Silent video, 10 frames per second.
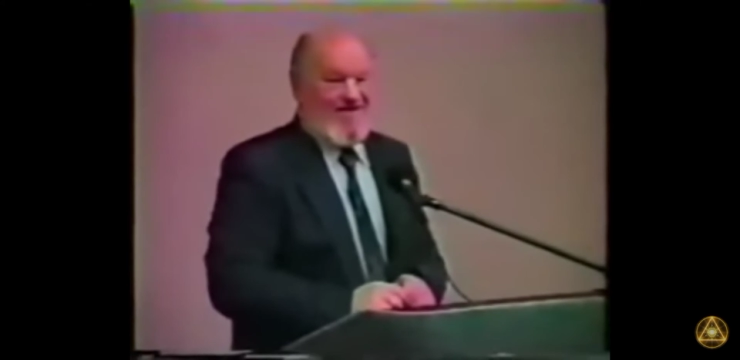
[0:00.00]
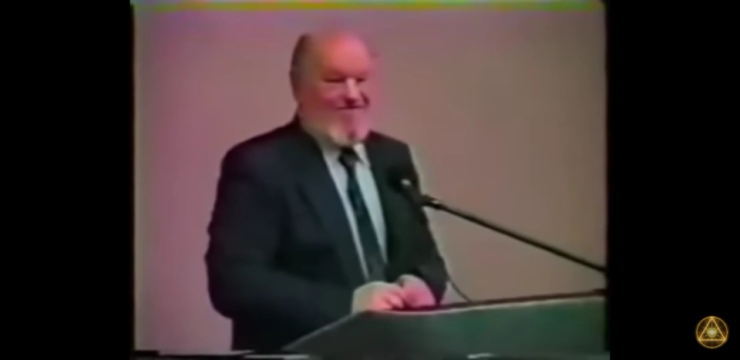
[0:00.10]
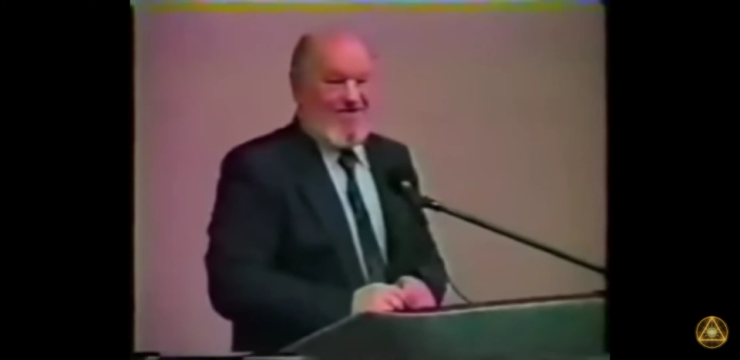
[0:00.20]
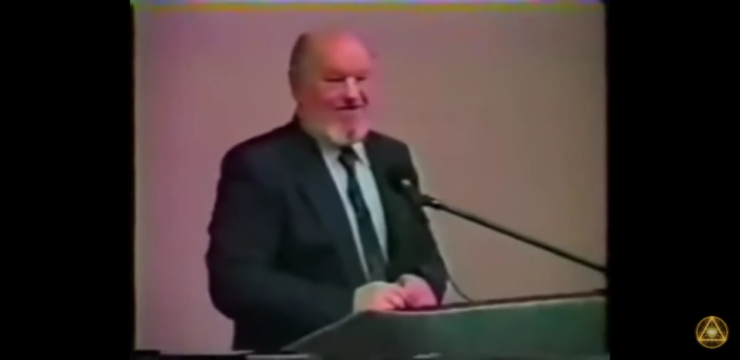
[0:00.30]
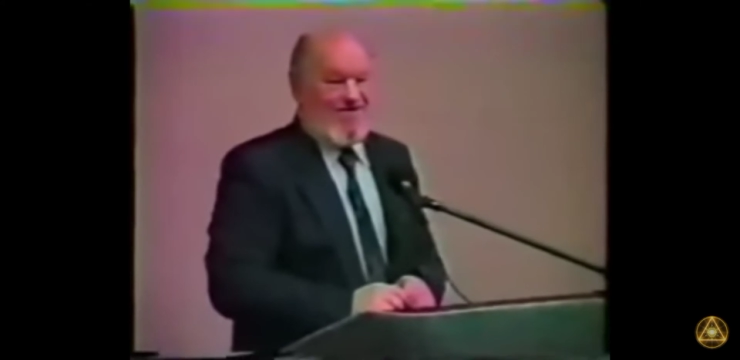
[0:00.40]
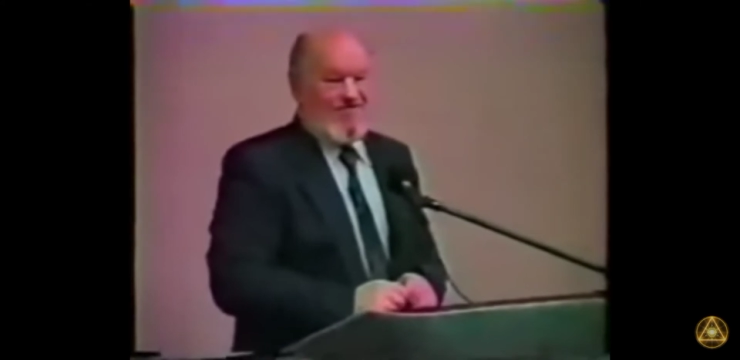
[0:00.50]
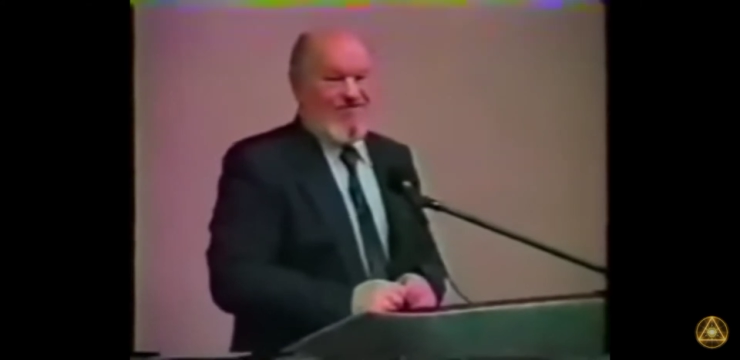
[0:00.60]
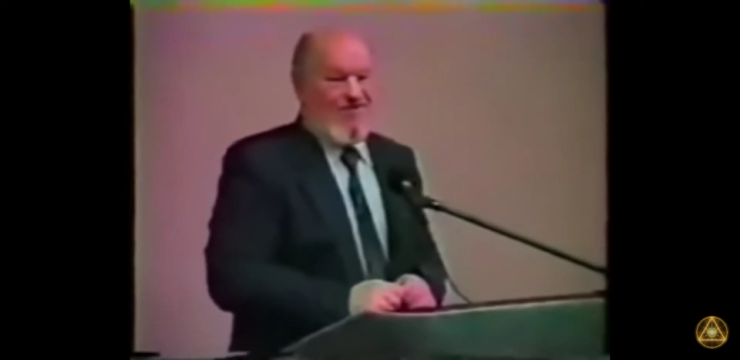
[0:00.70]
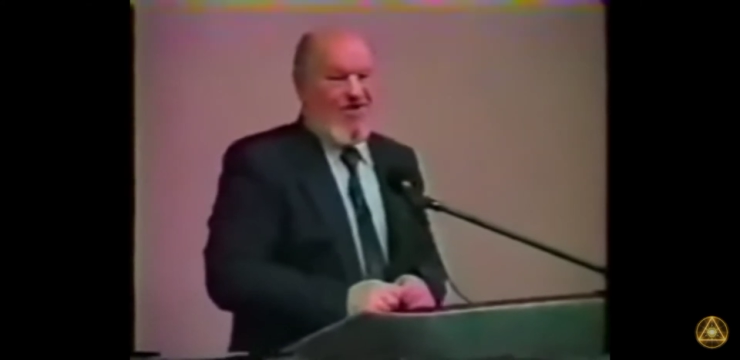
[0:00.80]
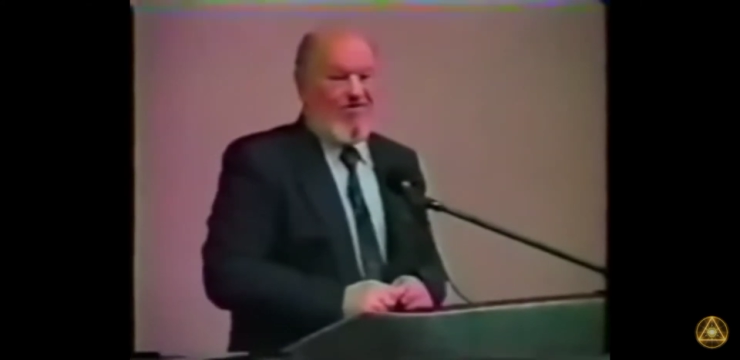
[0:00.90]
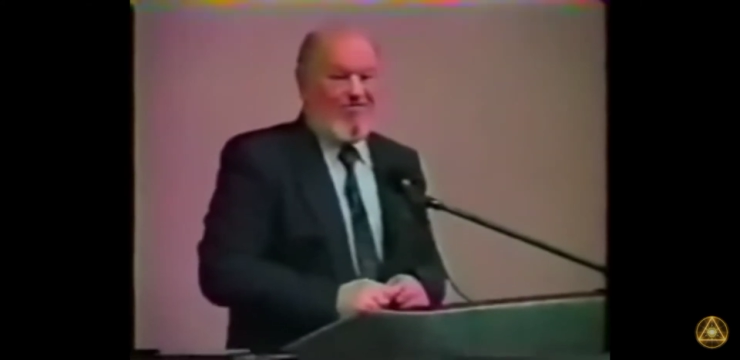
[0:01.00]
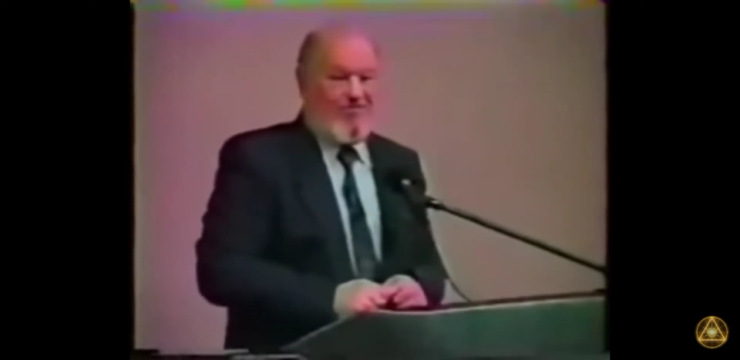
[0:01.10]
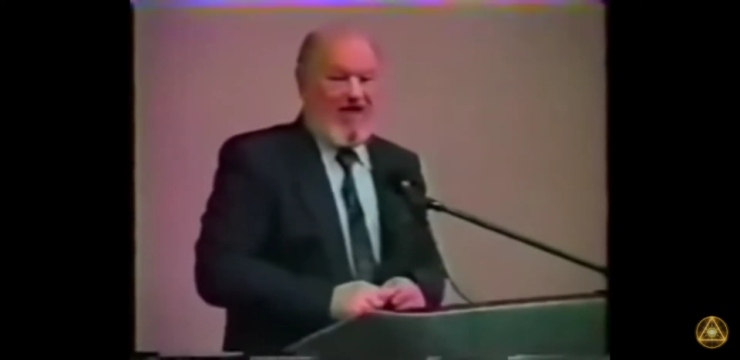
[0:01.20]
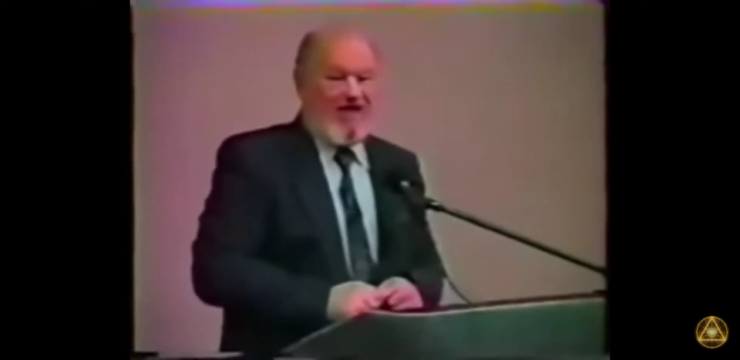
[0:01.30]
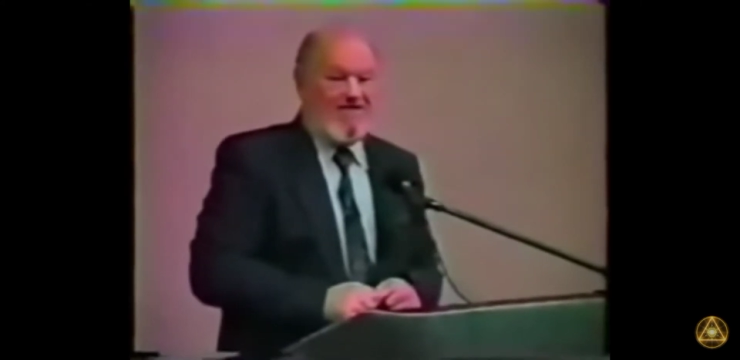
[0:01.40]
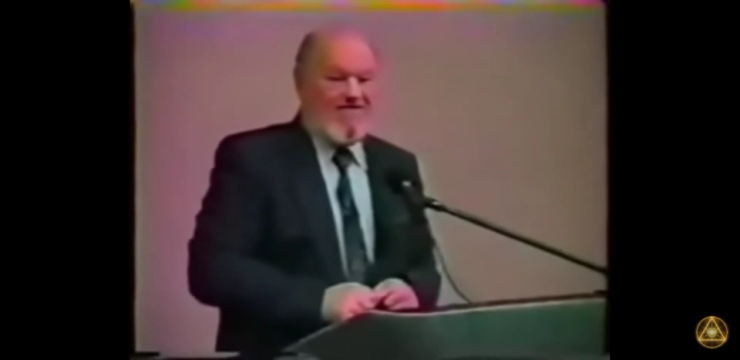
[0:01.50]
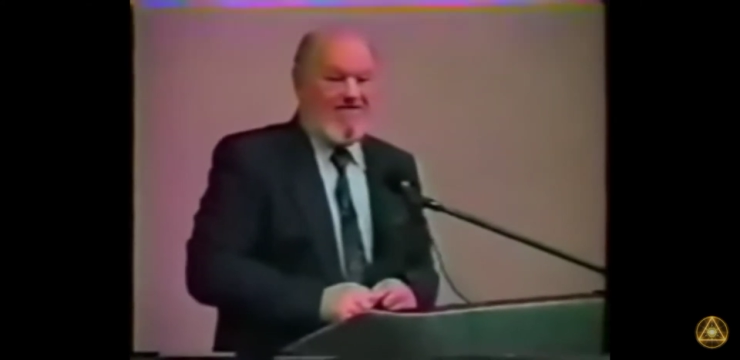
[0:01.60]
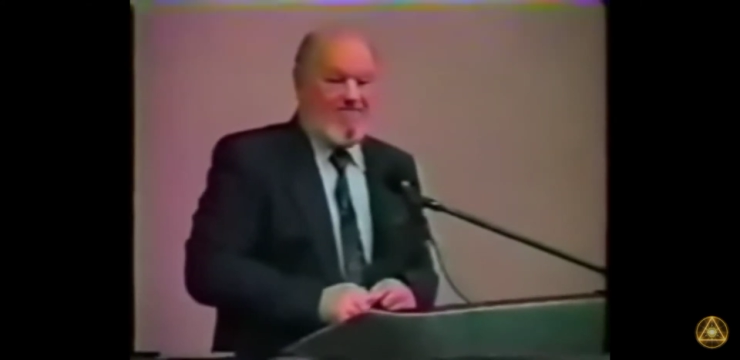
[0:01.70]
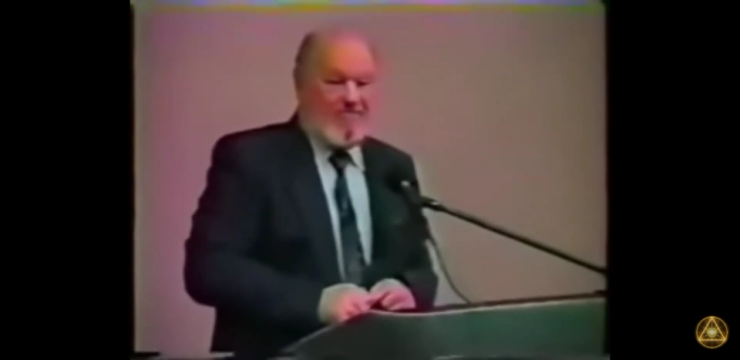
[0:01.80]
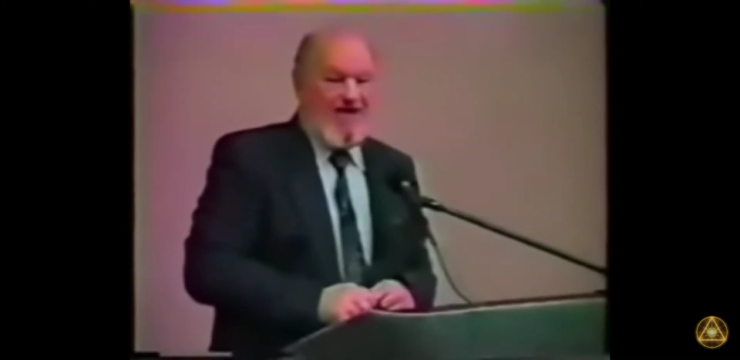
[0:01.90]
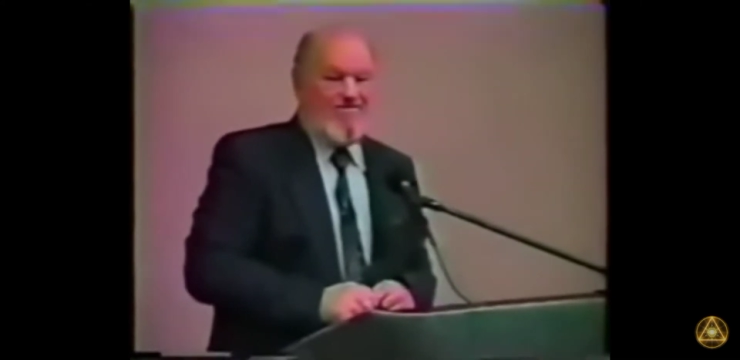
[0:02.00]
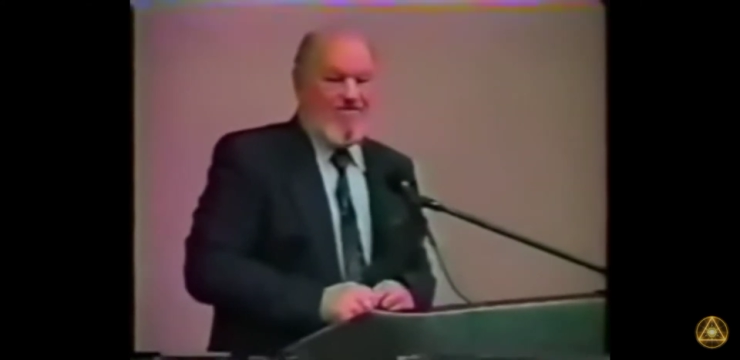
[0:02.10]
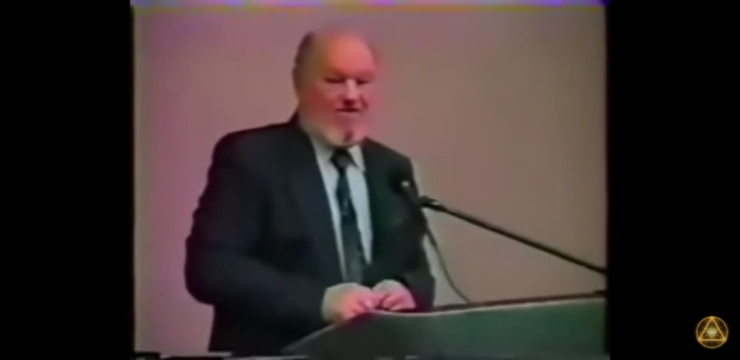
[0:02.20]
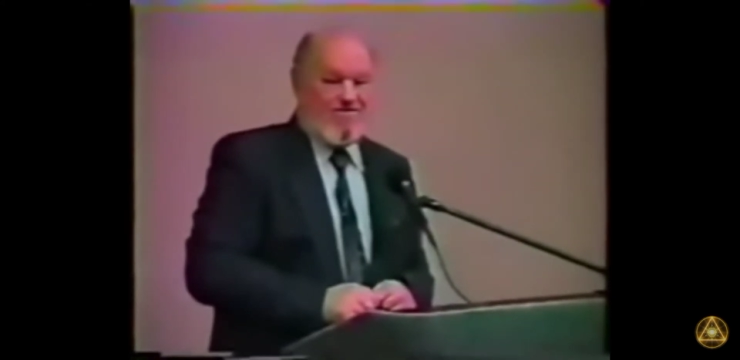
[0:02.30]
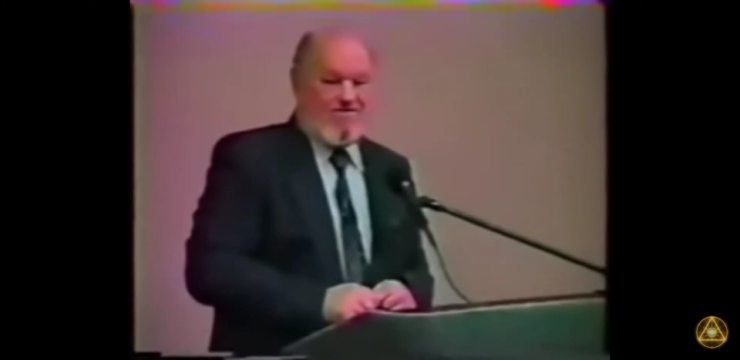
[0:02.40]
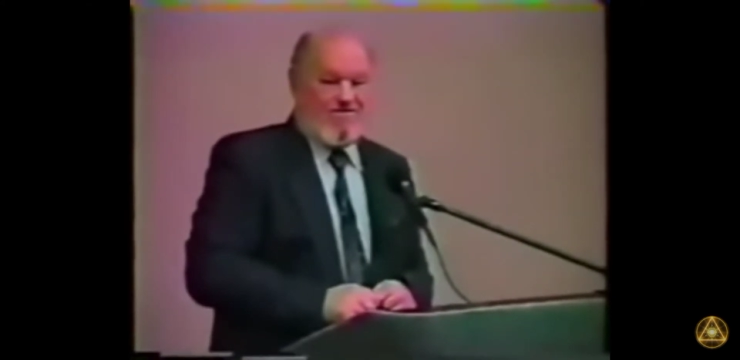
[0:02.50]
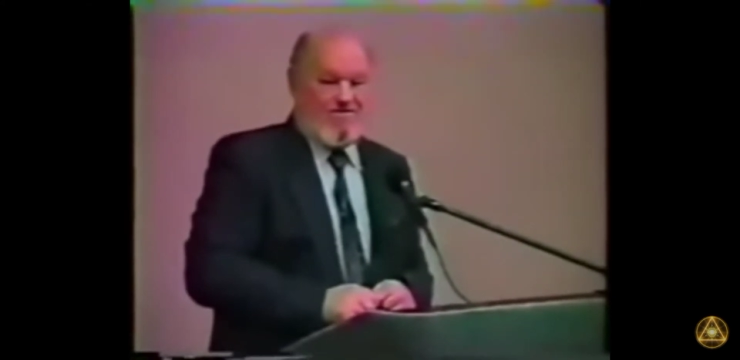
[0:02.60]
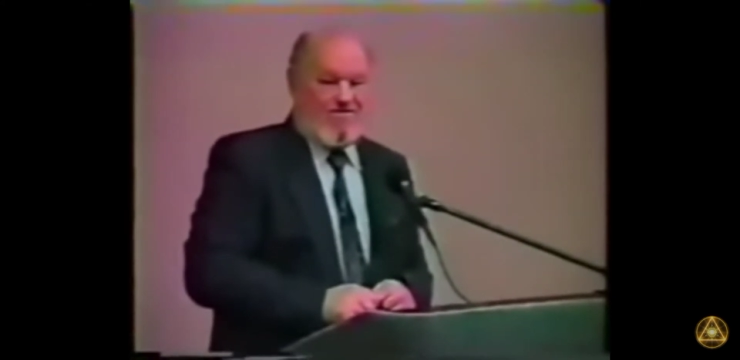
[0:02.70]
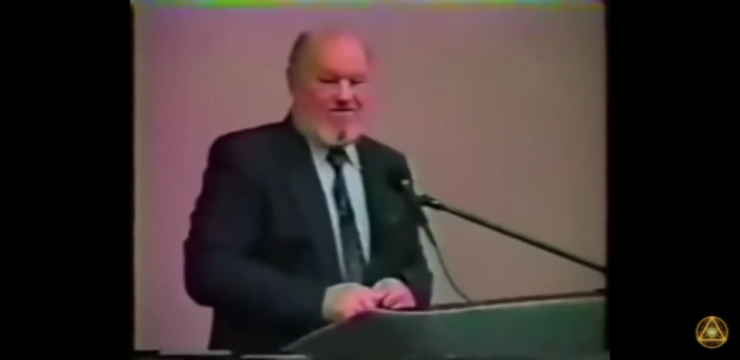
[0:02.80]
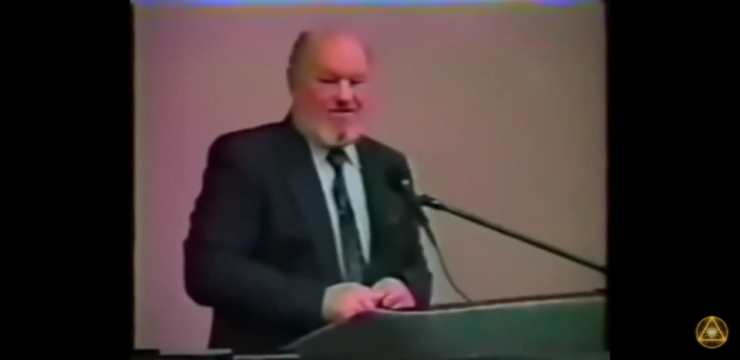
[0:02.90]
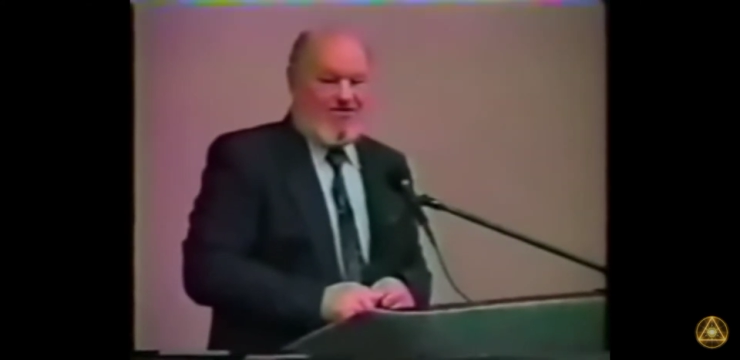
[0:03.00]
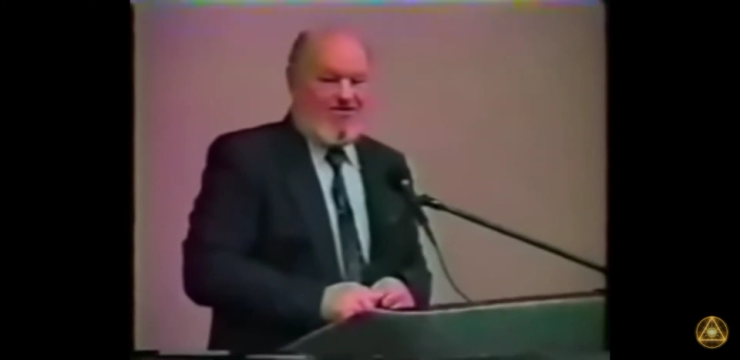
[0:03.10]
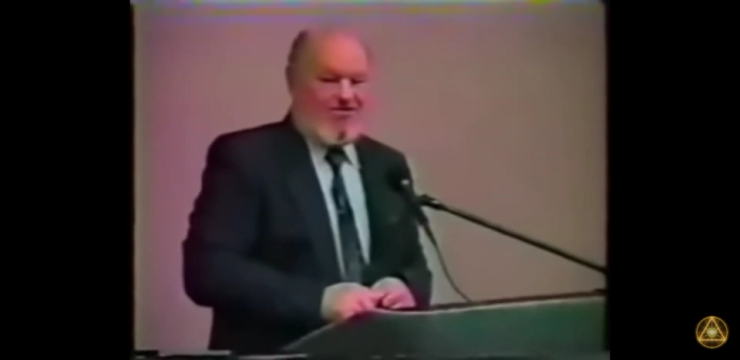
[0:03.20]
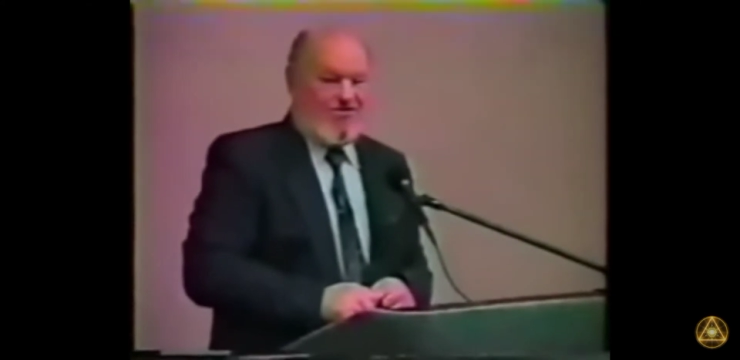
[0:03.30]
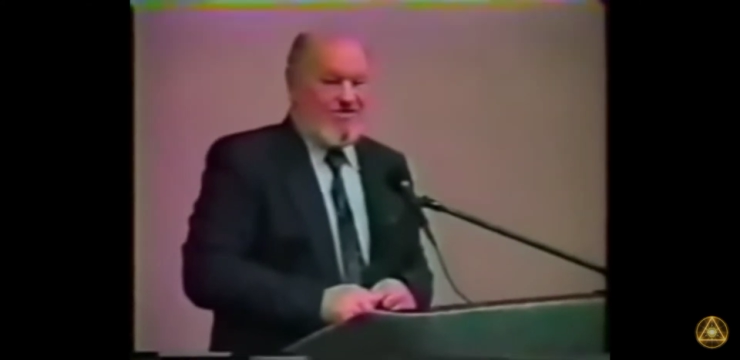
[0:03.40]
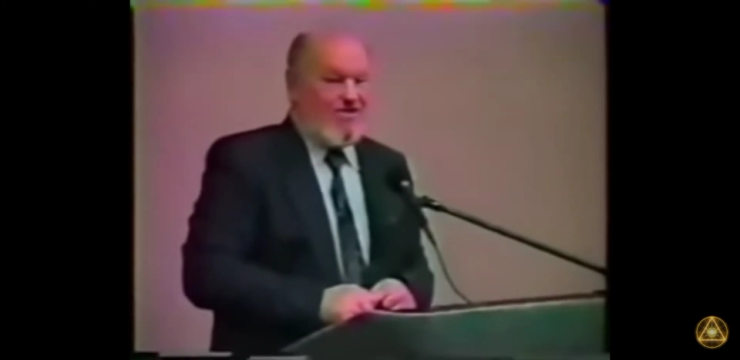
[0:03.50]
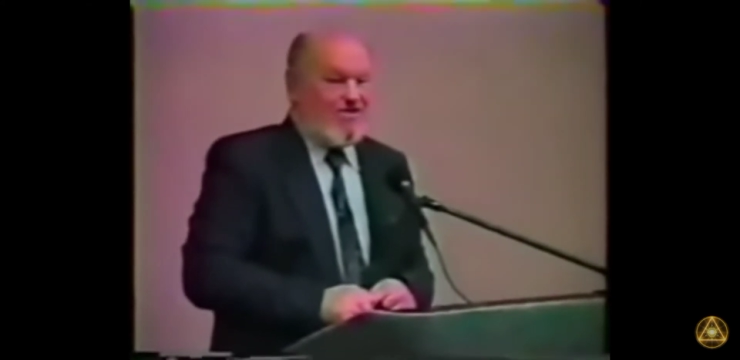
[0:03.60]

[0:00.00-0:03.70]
Because it was all in the bank vaults in New York City, and